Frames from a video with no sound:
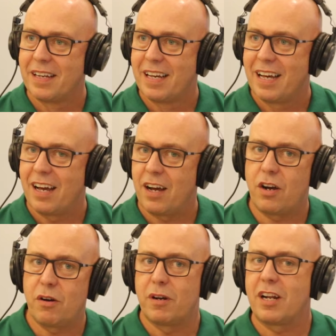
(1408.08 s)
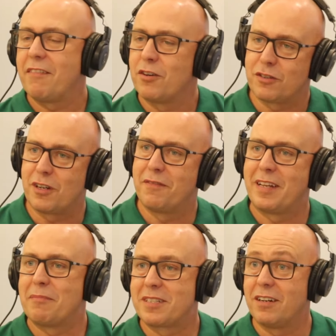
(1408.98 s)
Yeah. Oh, well, I haven't got time for
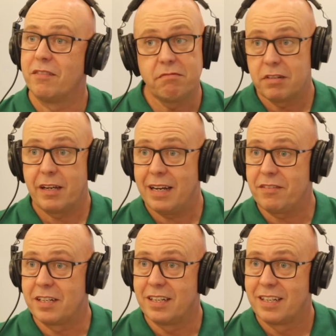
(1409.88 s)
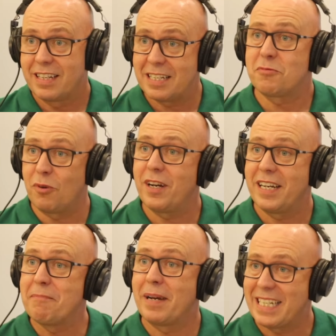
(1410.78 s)
that myself. No, you haven't. No. That's why
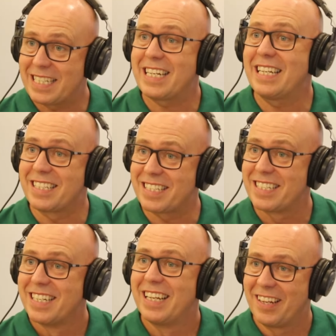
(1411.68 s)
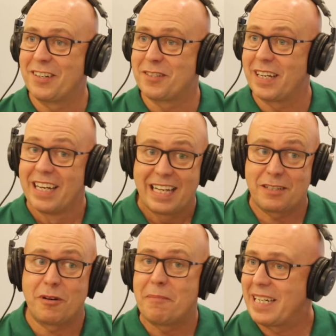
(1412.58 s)
it makes sense yeah. that I do it.
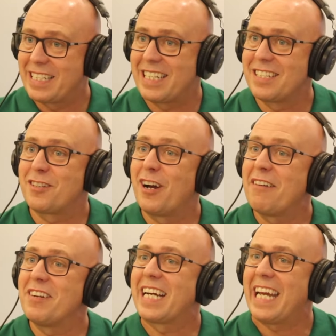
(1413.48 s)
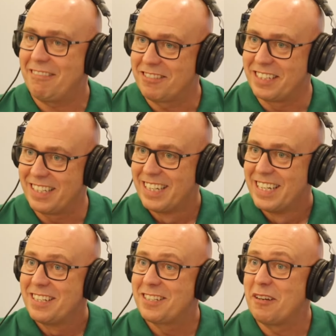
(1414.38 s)
That's why it makes sense that I have an accountant.
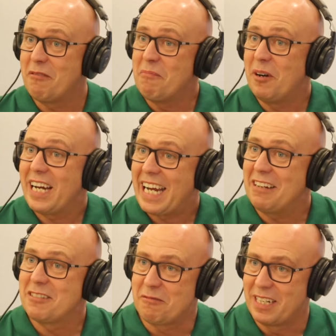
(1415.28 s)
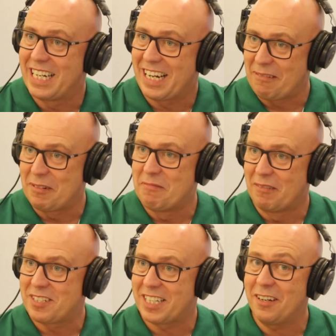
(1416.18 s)
Absolutely. So that when my accounts went in a couple of
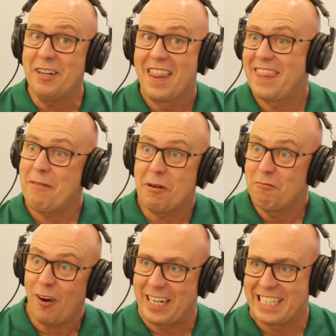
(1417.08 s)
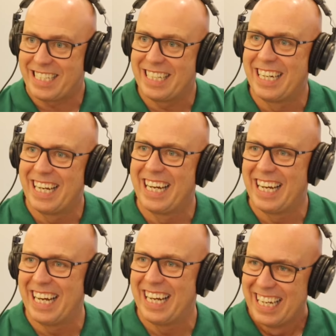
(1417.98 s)
months ago, yeah. they were right. That's
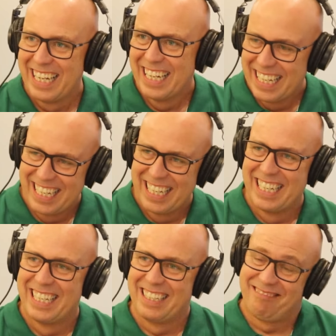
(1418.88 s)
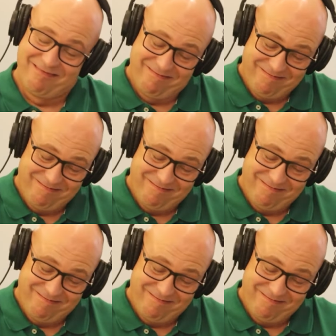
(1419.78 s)
it. Yeah, yeah, yeah, yeah.